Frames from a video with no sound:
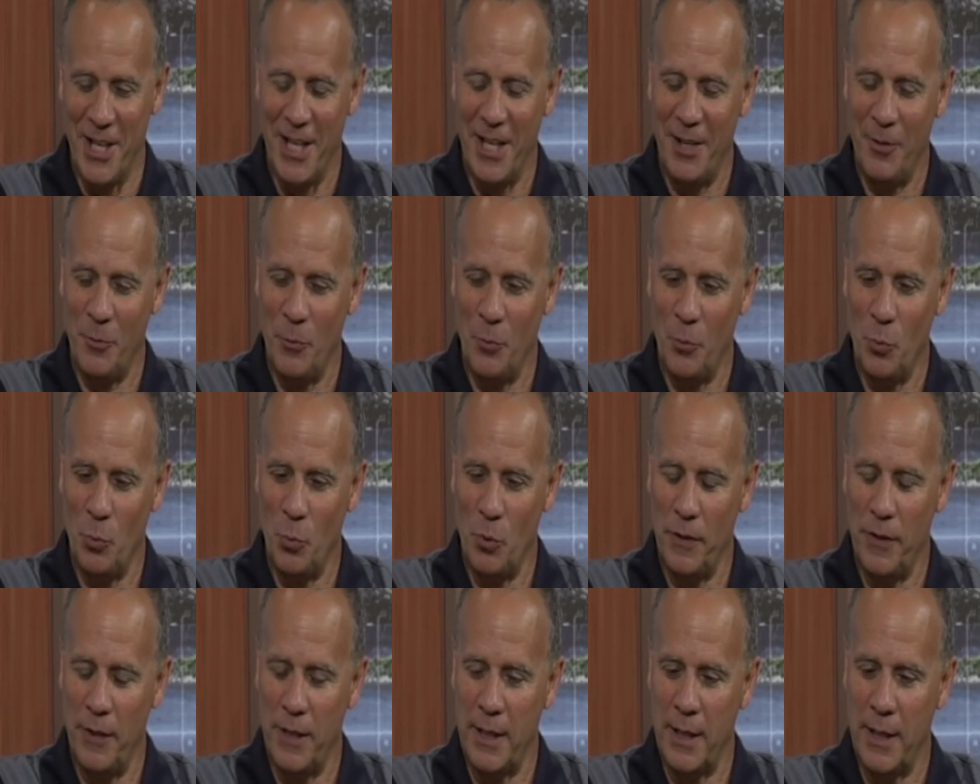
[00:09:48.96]

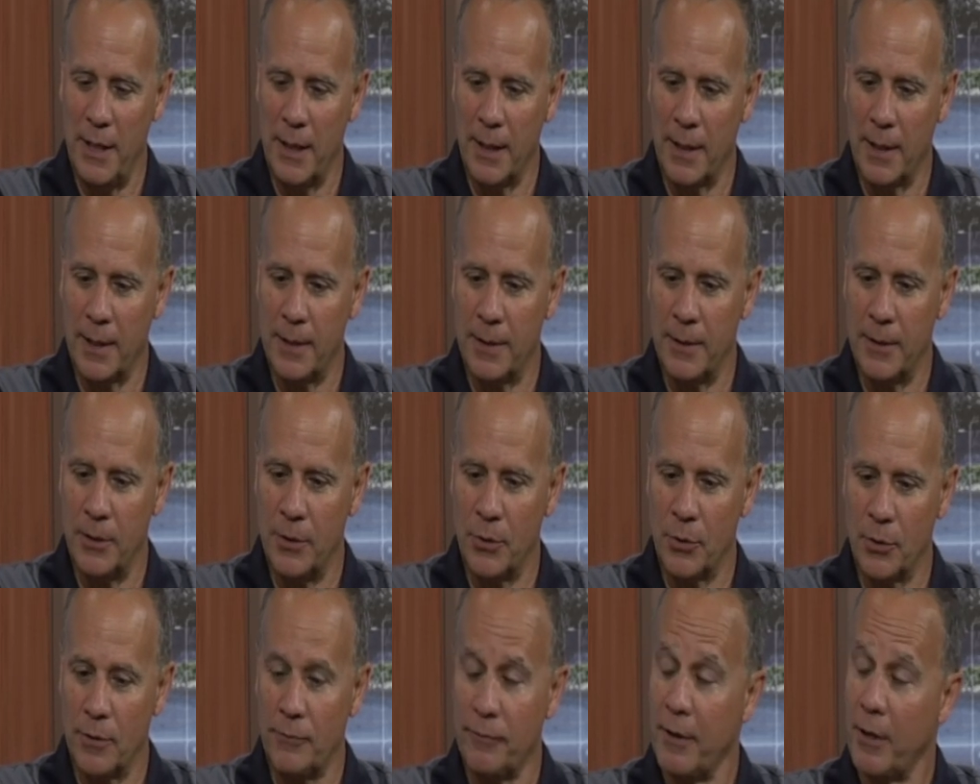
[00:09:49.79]
with
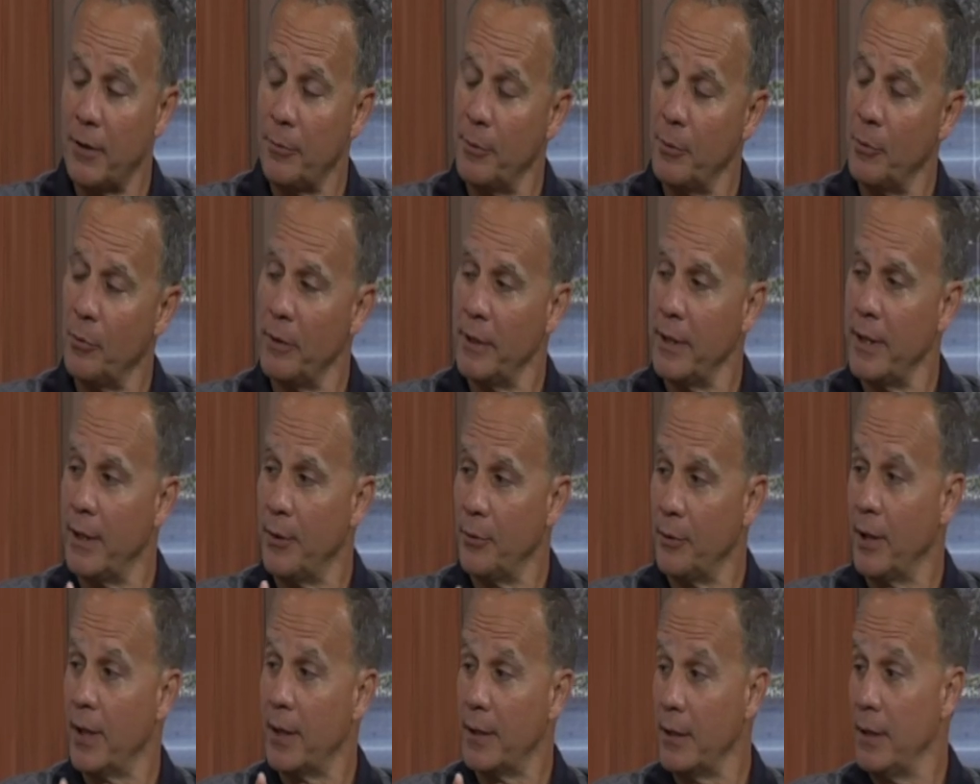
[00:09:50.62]
your involvement with the
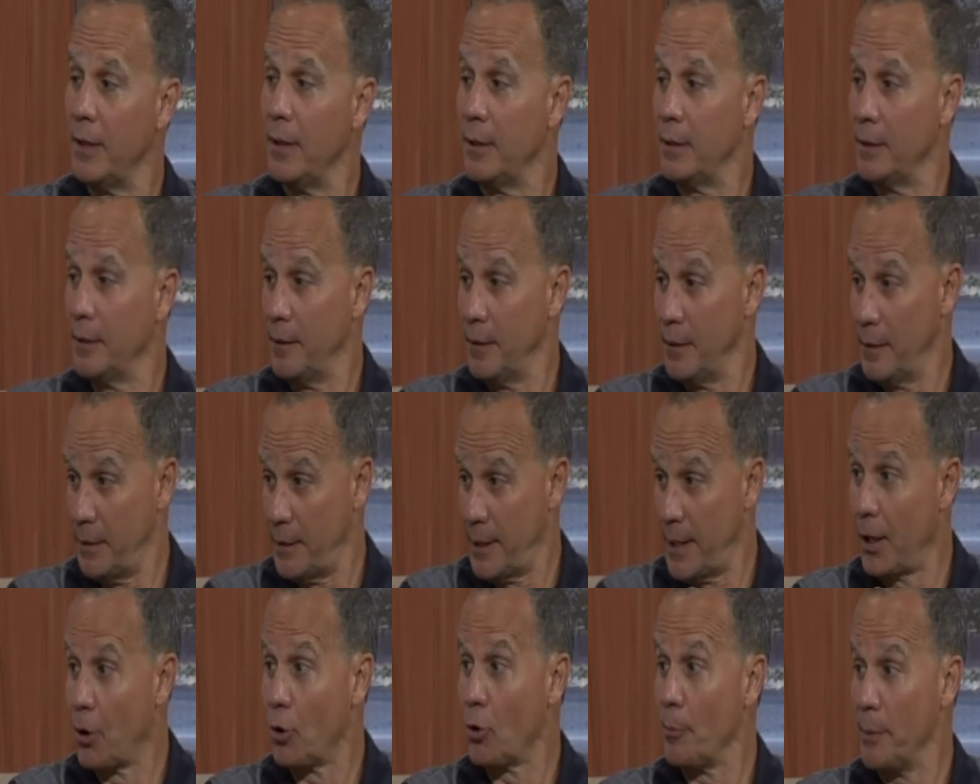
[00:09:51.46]
Iraqi
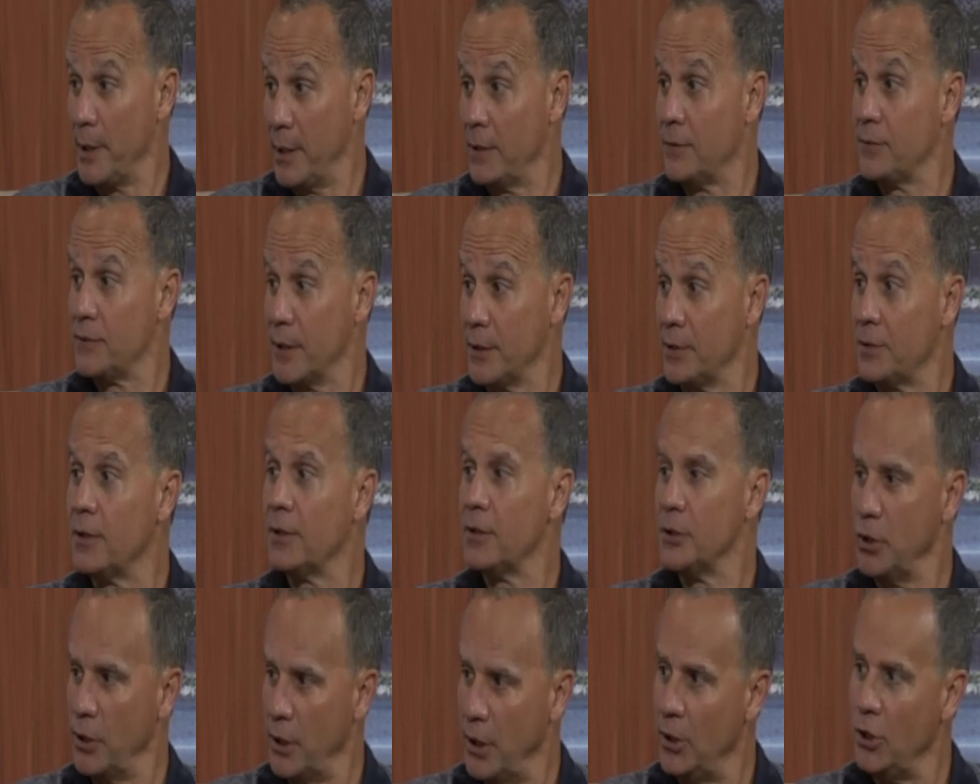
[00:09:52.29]
army and such,
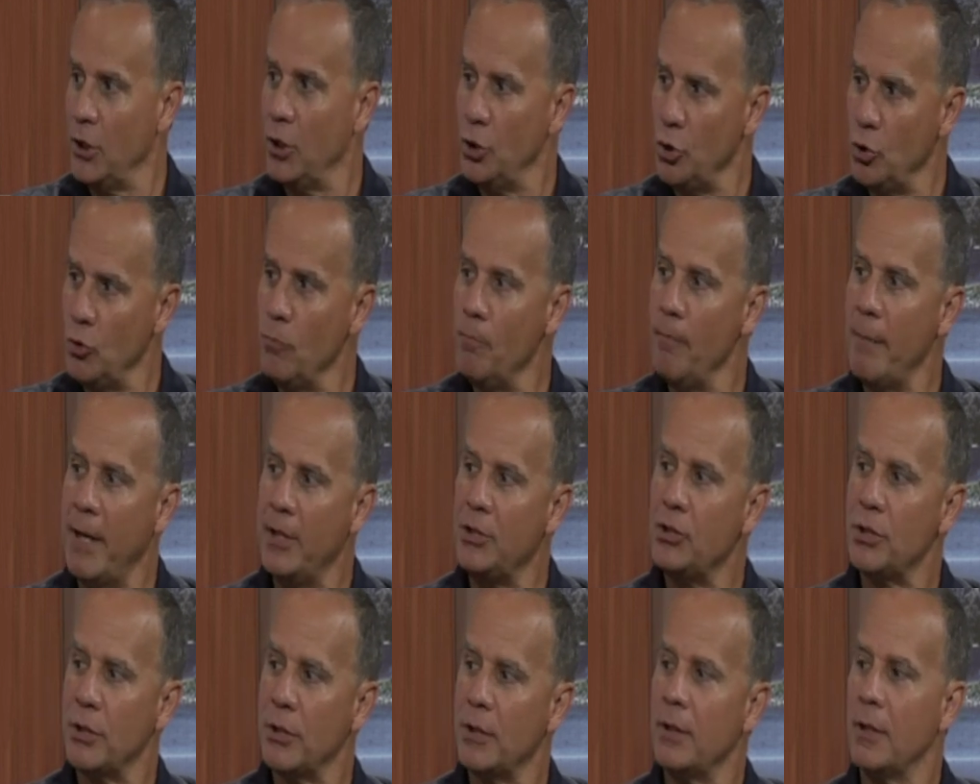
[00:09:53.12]
and you
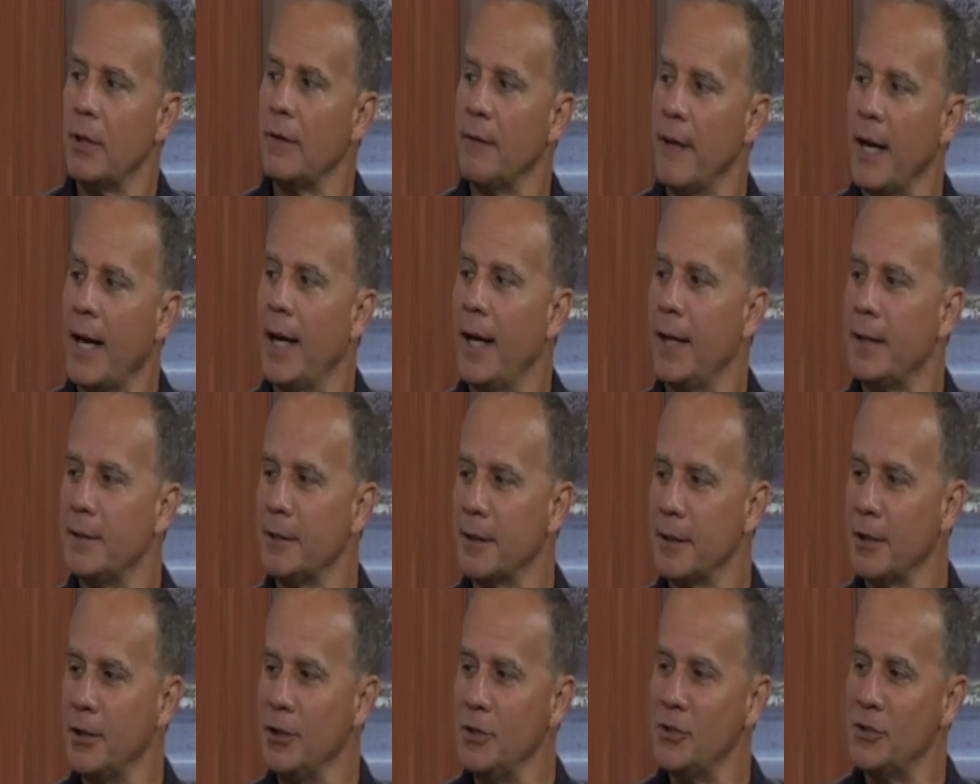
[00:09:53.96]
mentioned that.
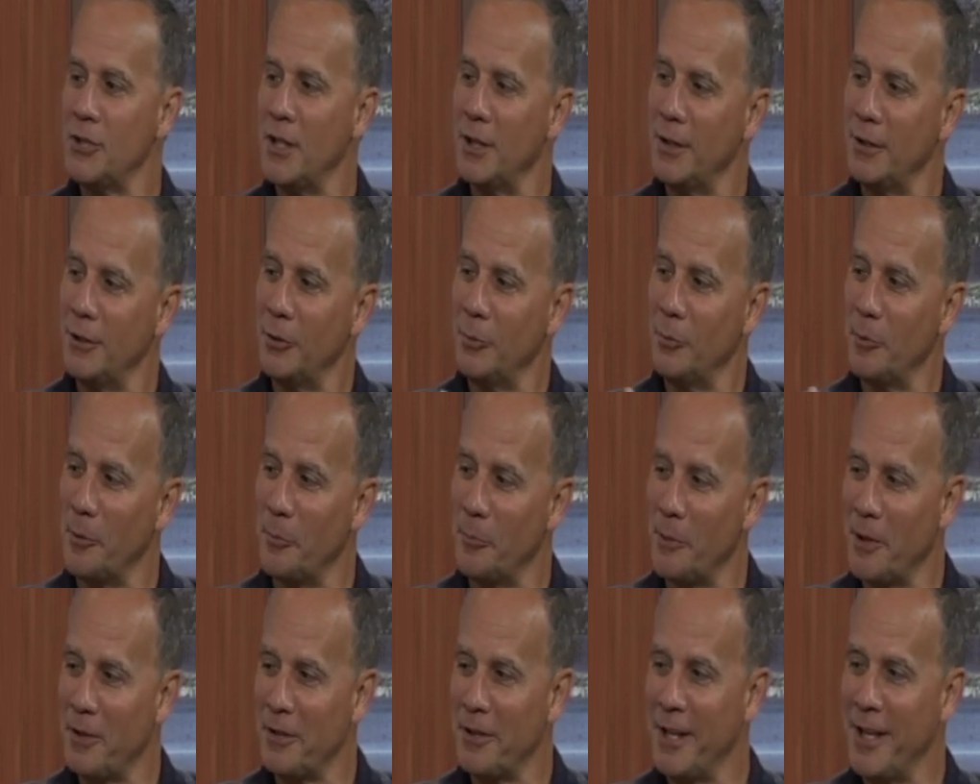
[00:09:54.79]
Can you say a little bit
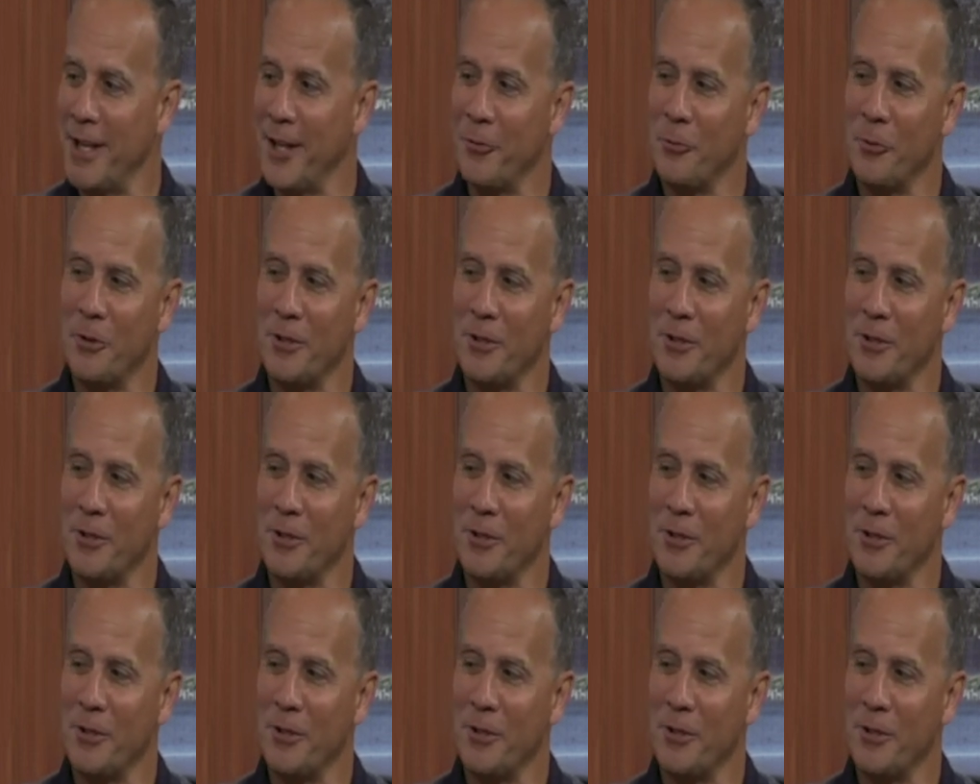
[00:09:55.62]
about that?